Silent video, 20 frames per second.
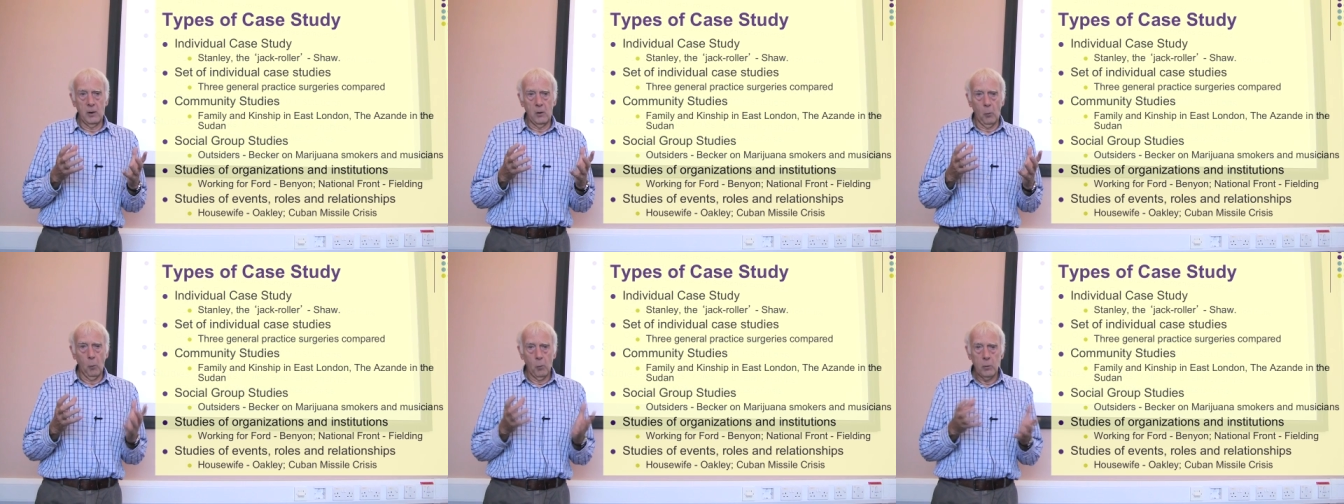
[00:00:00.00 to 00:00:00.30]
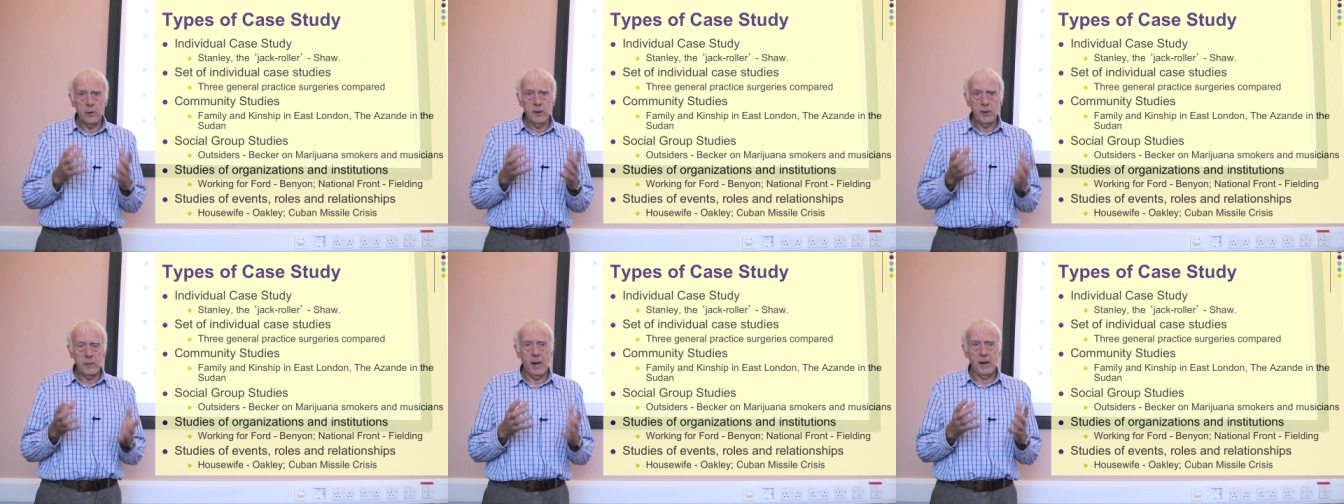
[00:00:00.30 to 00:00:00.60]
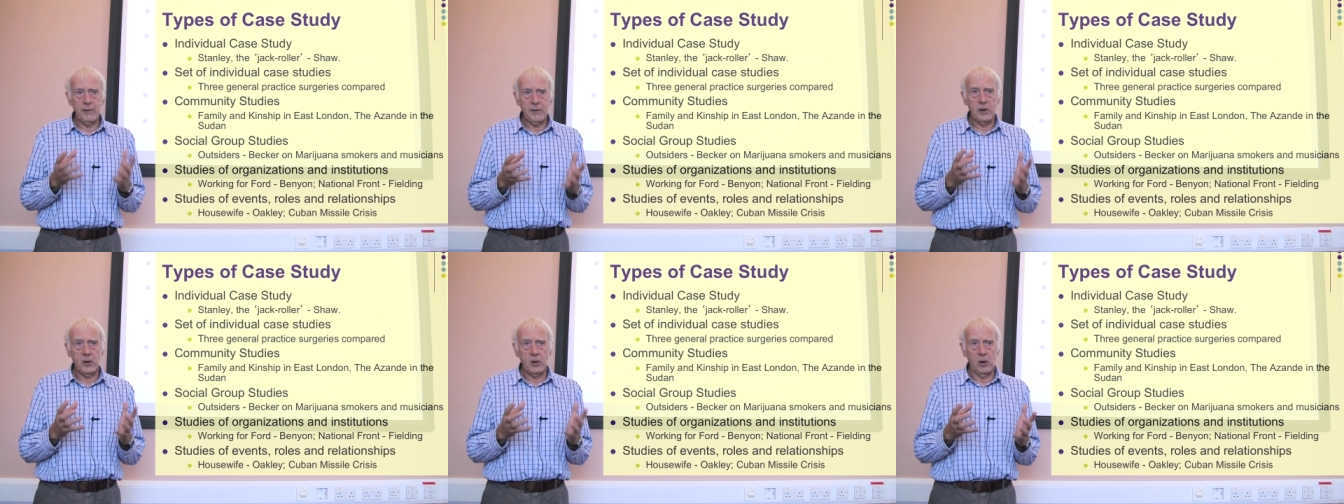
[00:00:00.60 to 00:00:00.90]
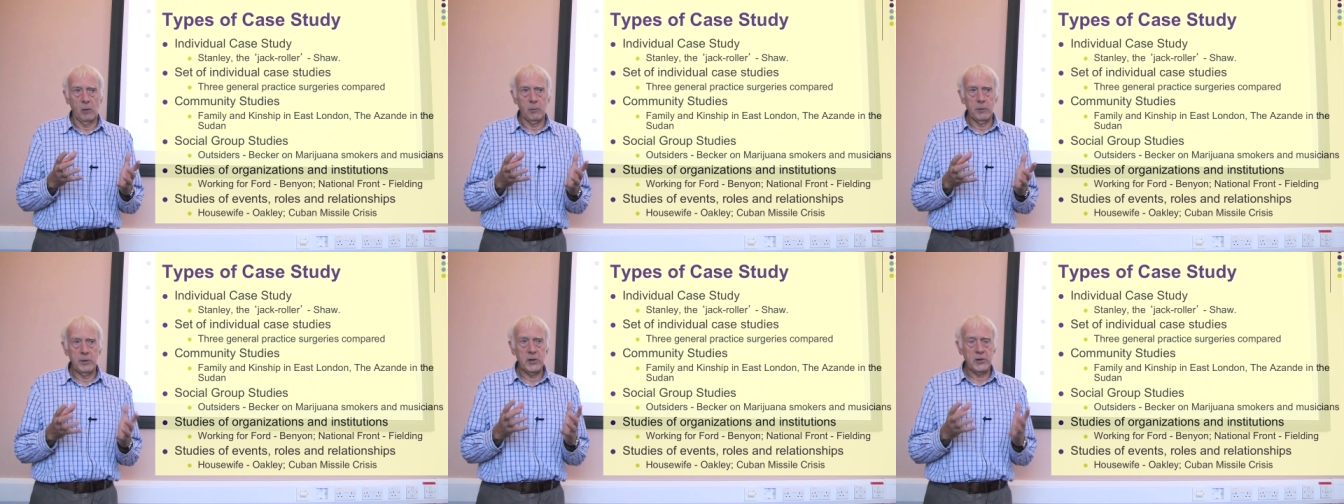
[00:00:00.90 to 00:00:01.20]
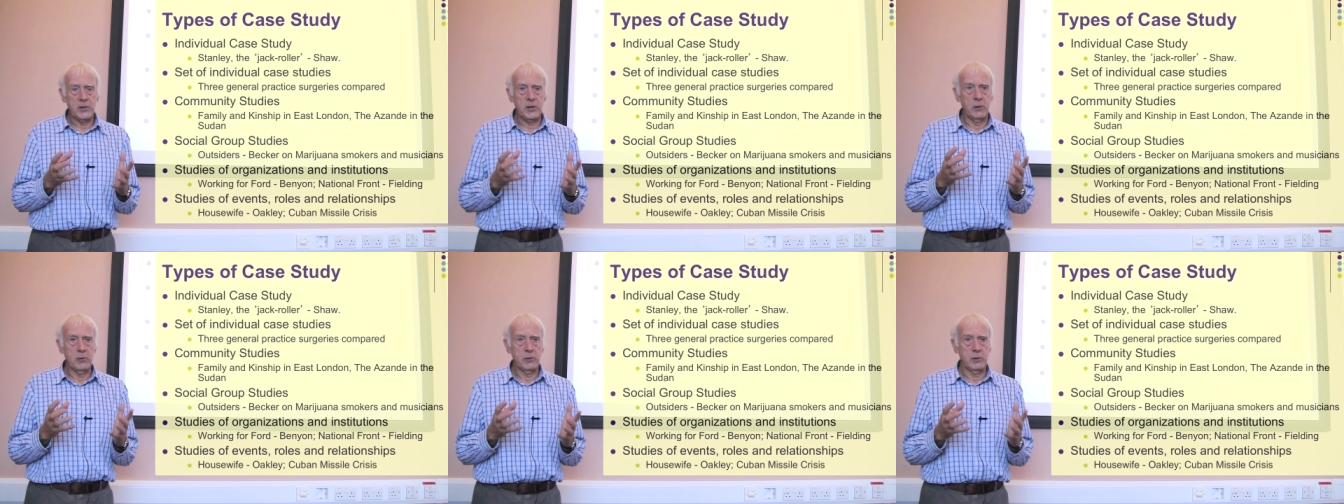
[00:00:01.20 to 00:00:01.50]
all of them have in common
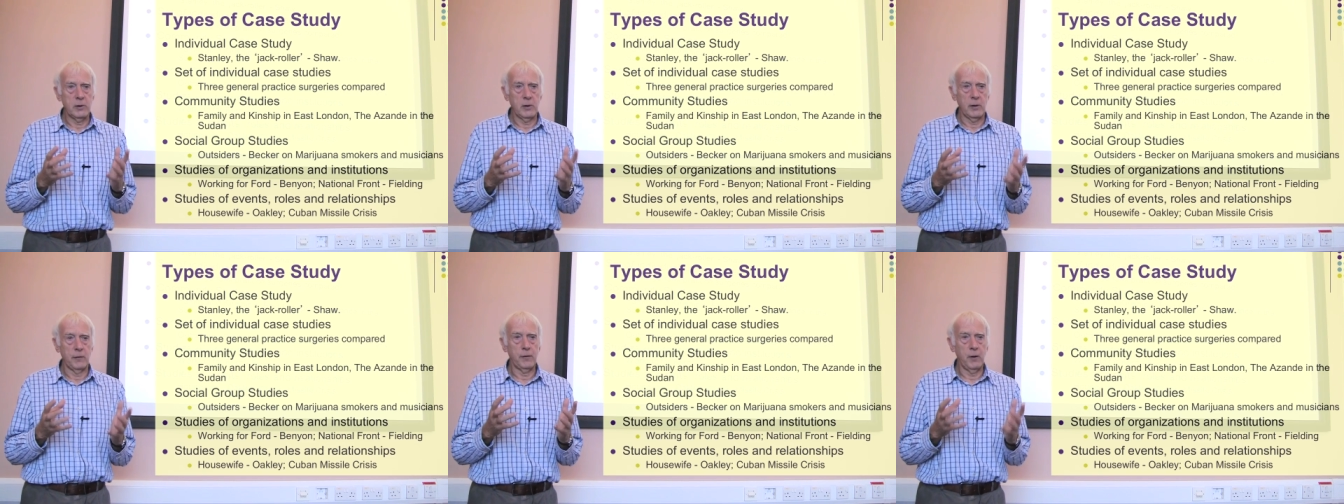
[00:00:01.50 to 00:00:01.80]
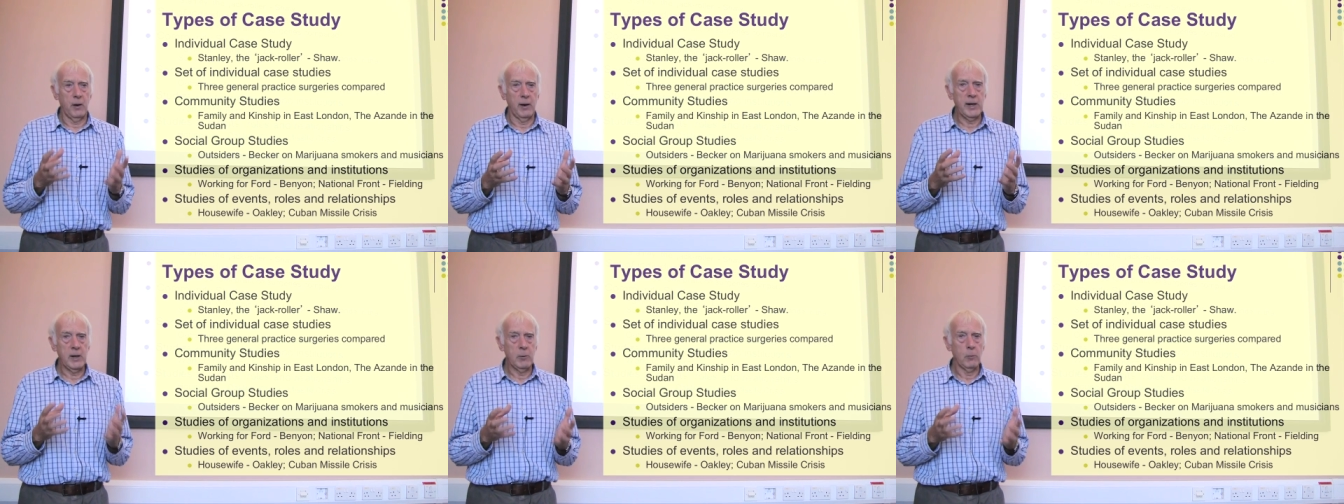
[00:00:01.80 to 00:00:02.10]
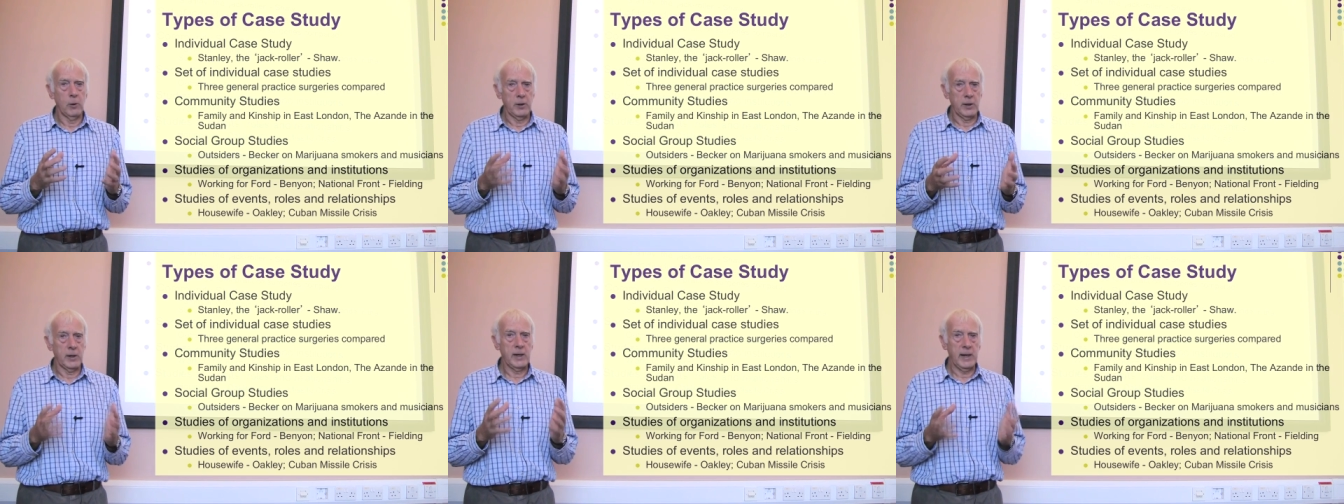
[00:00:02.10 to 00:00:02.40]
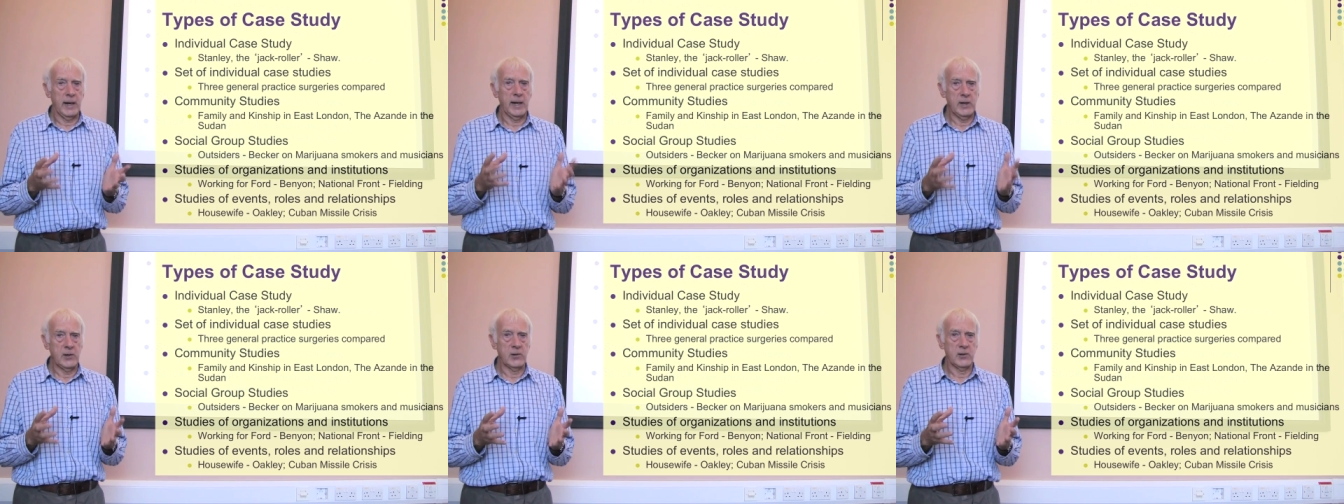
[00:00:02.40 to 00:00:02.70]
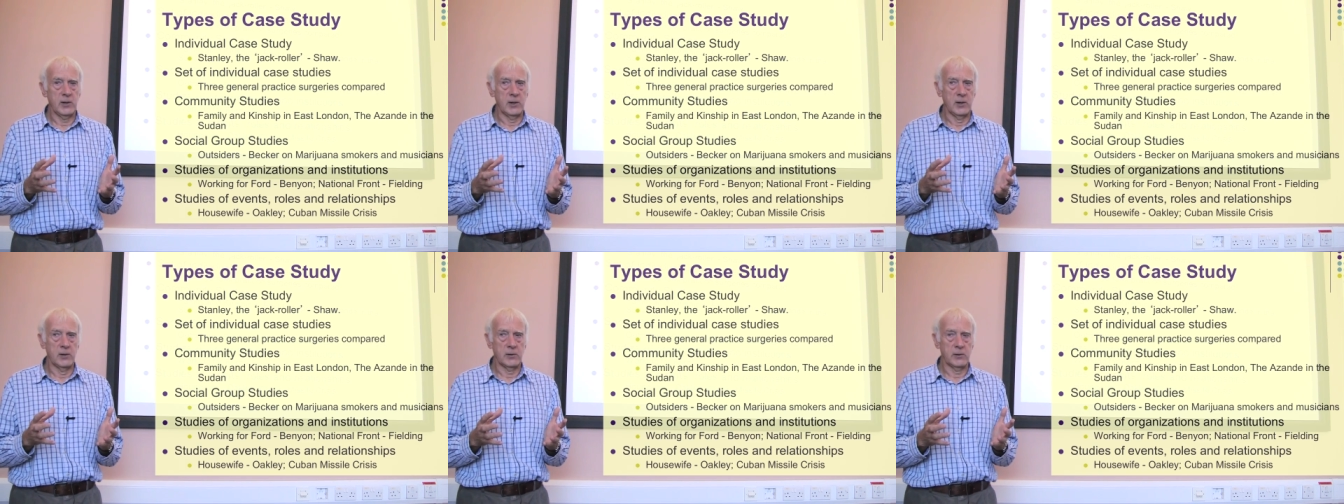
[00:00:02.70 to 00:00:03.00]
this notion of defining what a
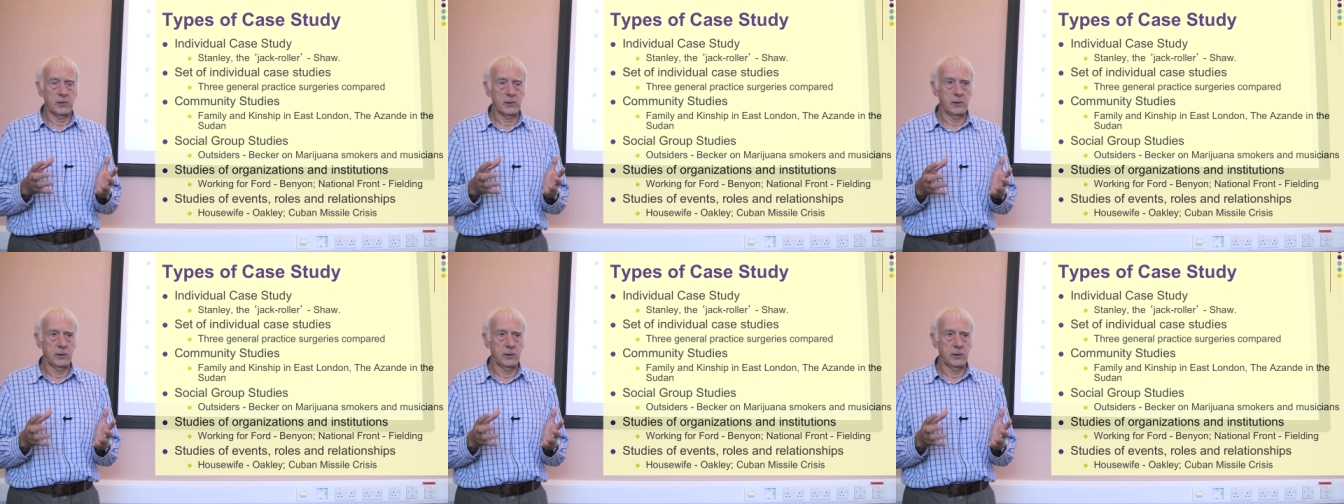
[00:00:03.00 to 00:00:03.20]
case is.